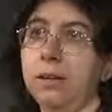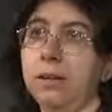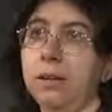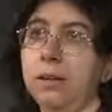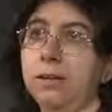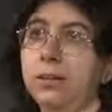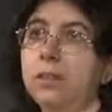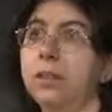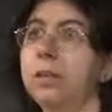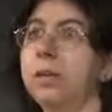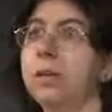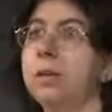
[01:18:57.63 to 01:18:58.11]

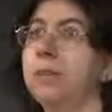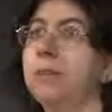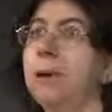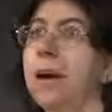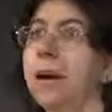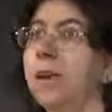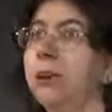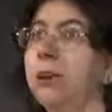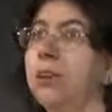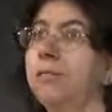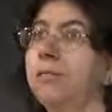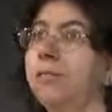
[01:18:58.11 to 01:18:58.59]
It's just a
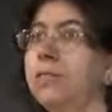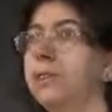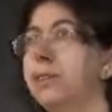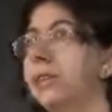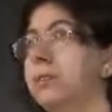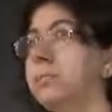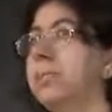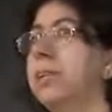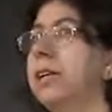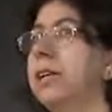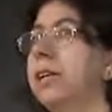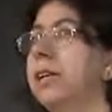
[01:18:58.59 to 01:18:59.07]
matter of, in
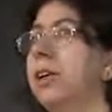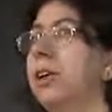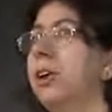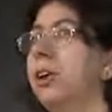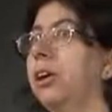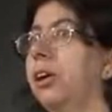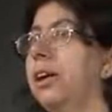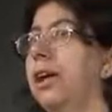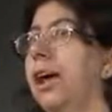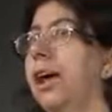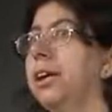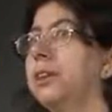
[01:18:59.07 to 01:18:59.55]
this
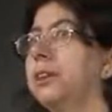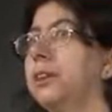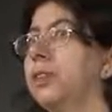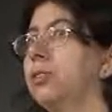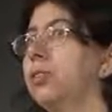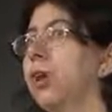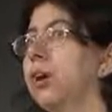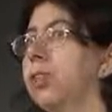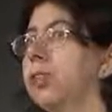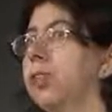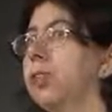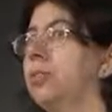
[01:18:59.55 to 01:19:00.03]
particular case, the
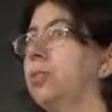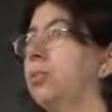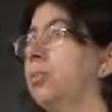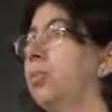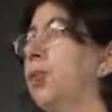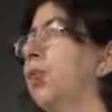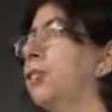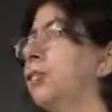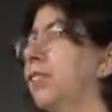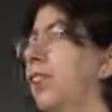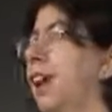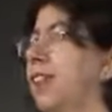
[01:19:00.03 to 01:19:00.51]
cross
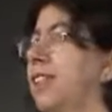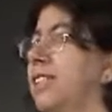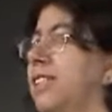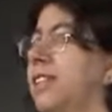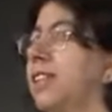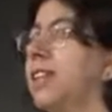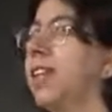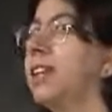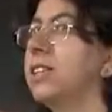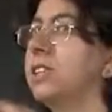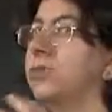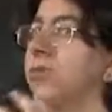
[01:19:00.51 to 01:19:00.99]
entropy also has a nice